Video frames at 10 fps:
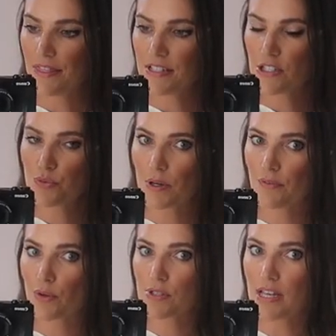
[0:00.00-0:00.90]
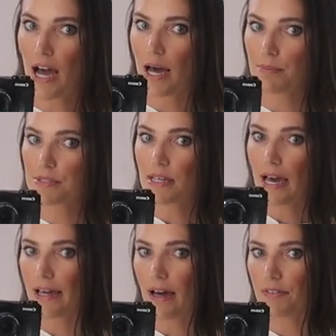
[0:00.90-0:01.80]
this is one of those tops.
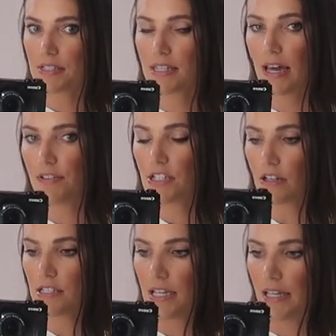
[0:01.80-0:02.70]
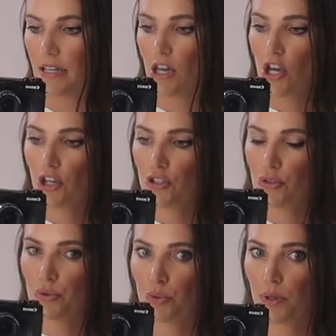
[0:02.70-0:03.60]
I obviously have it tucked in.
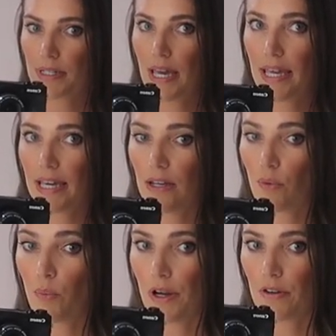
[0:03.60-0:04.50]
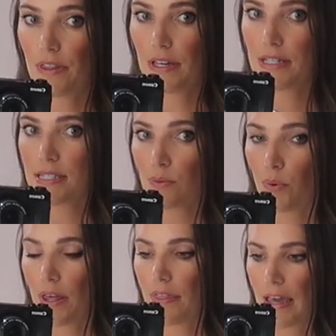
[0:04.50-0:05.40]
You can wear this
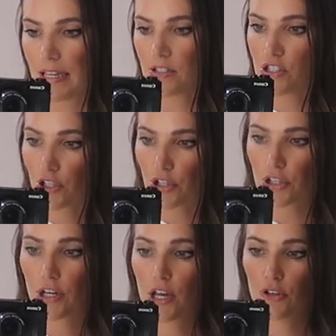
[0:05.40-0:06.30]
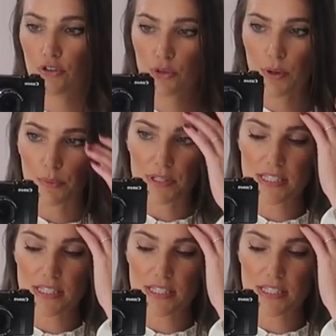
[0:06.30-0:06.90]
with a skirt. You could wear it with